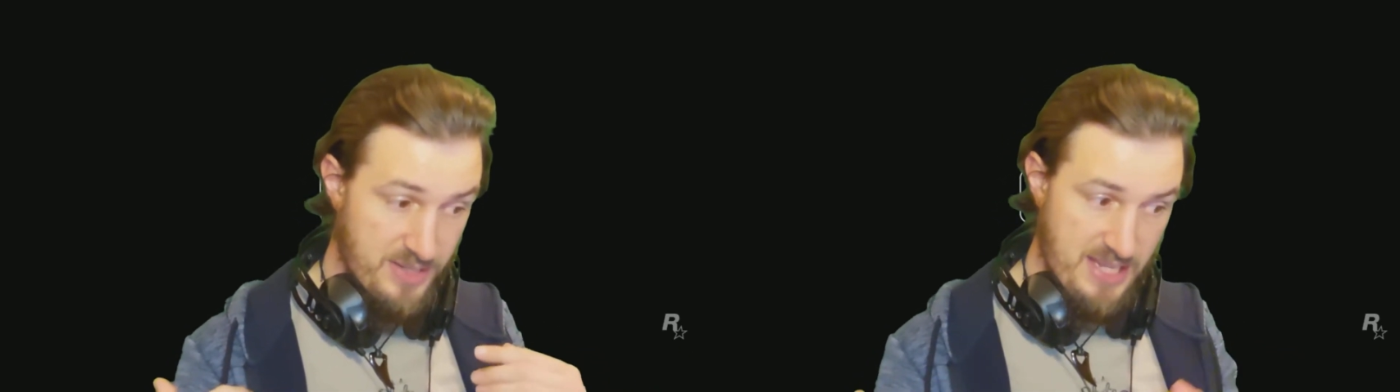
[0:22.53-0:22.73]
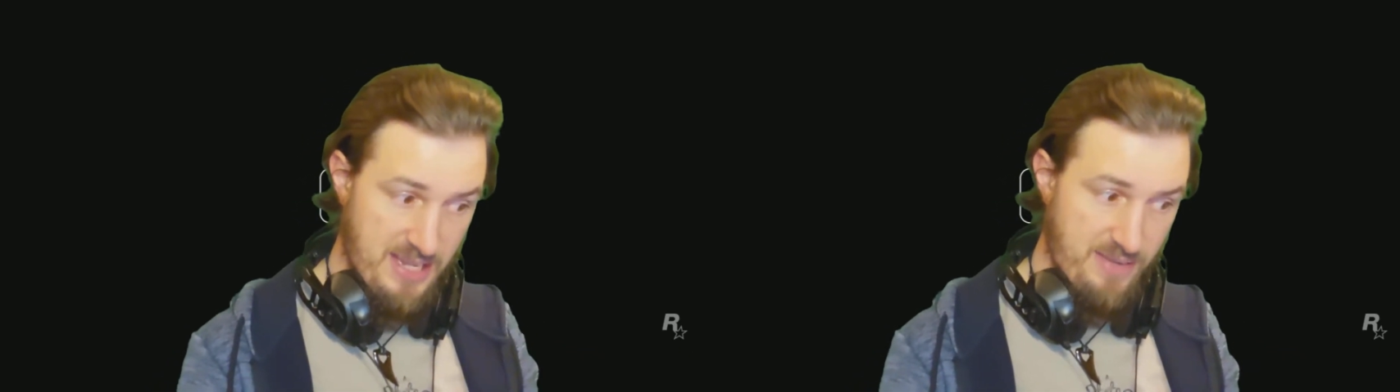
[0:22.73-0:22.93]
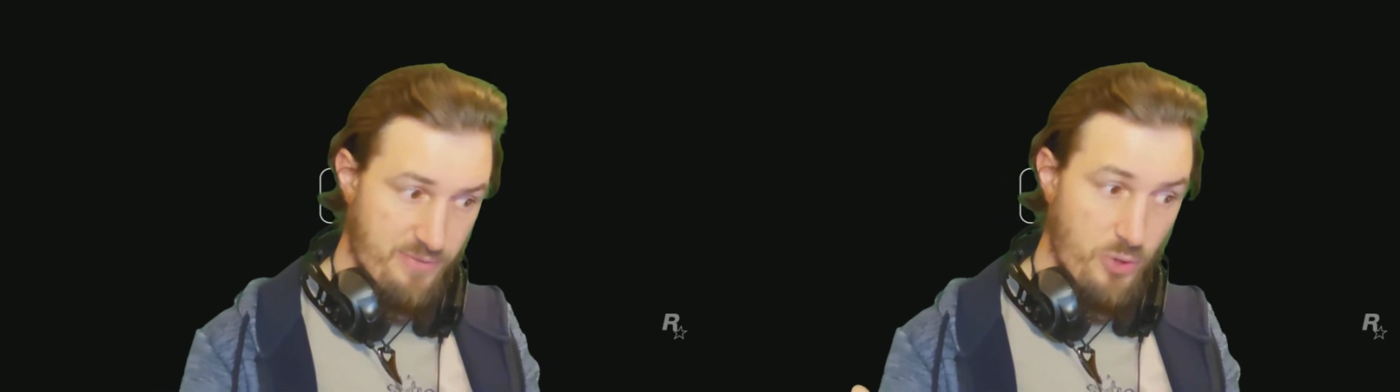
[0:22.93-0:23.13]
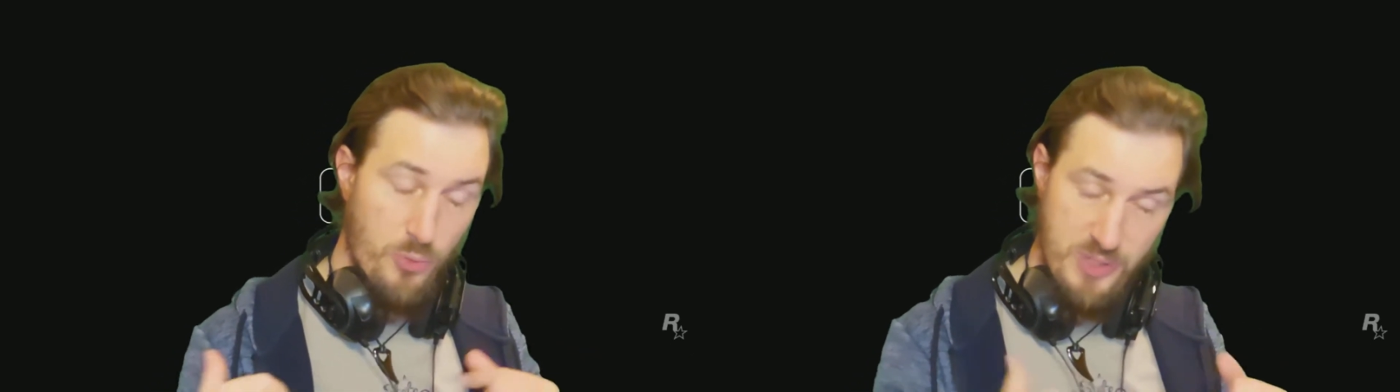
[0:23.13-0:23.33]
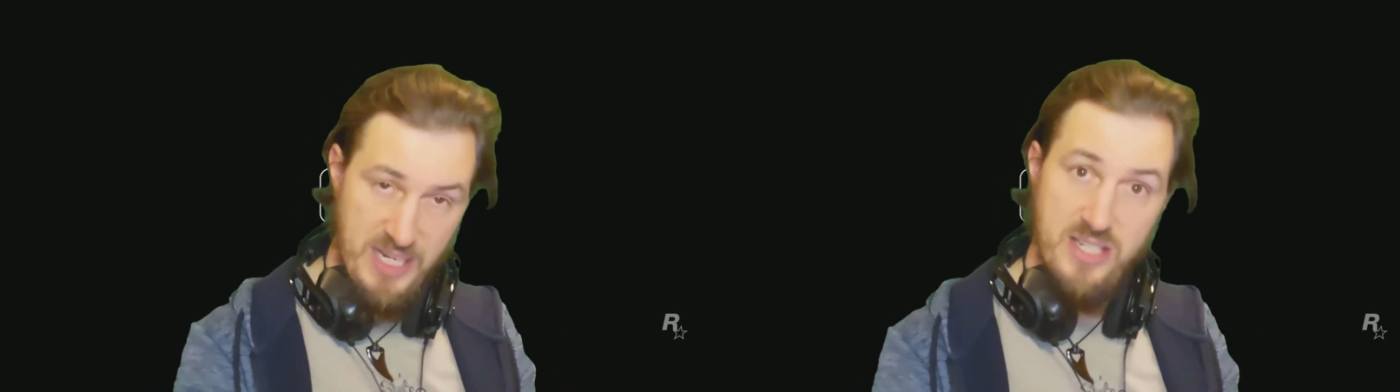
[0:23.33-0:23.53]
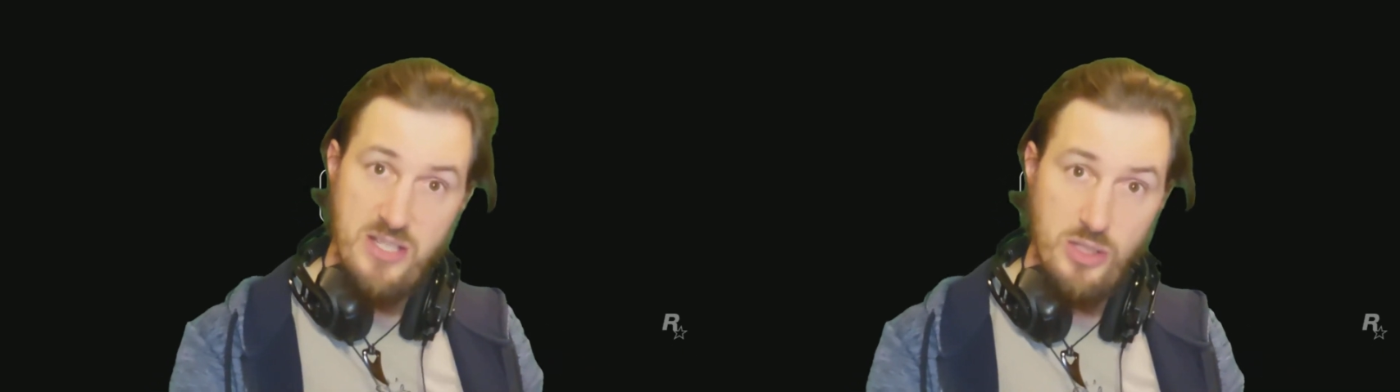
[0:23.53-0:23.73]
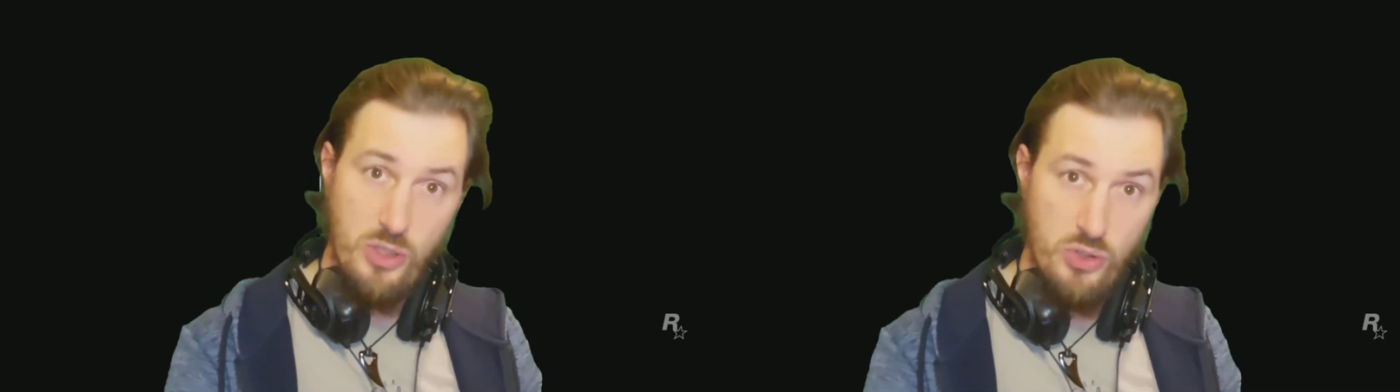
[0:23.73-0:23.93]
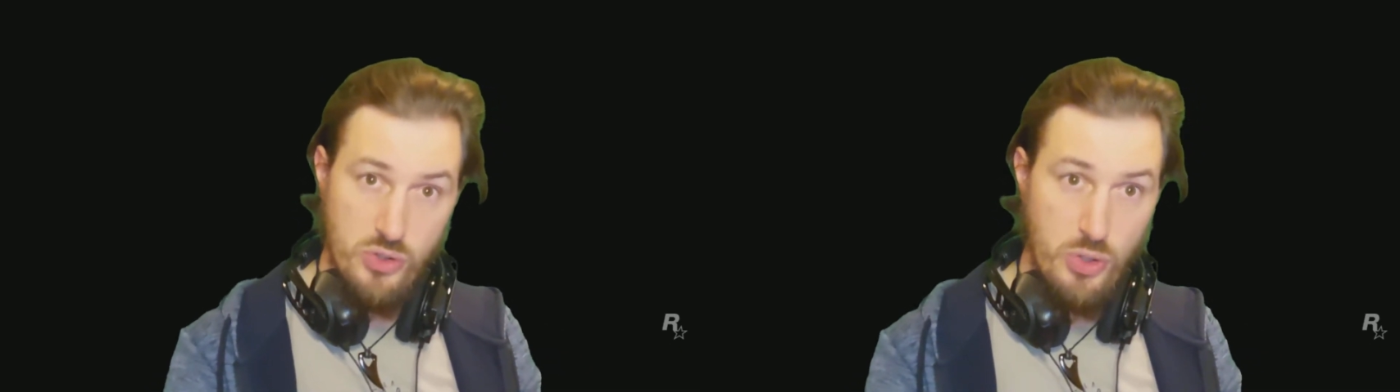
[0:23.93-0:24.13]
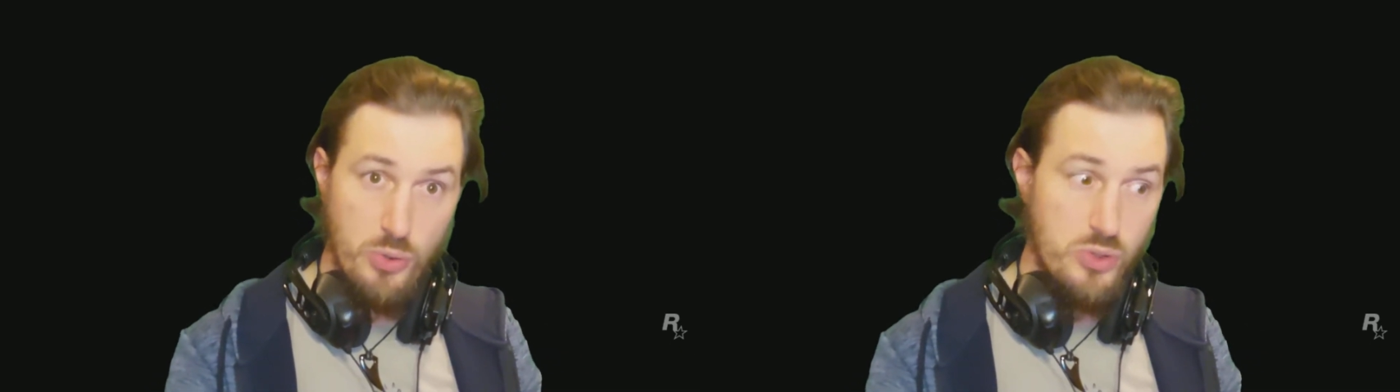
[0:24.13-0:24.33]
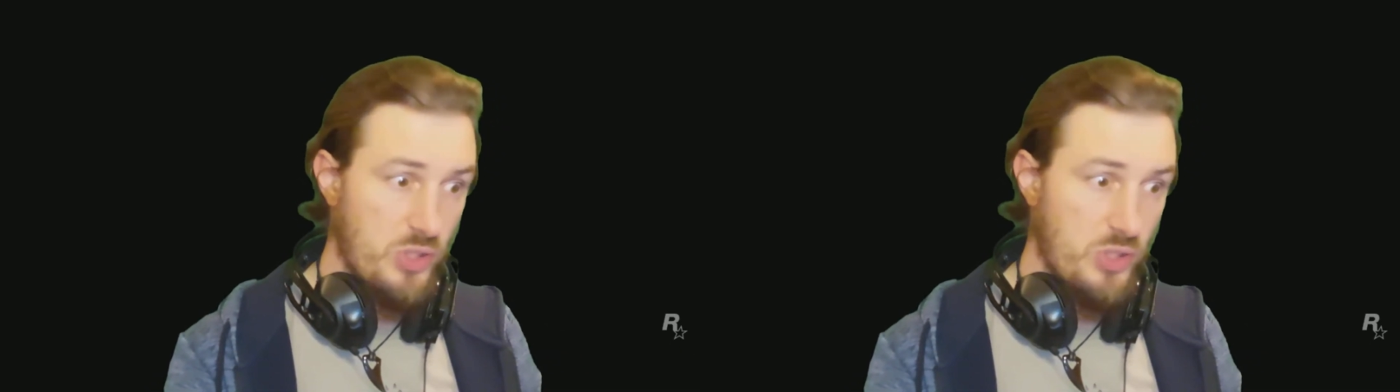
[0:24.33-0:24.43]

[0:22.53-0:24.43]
They've updated the controls,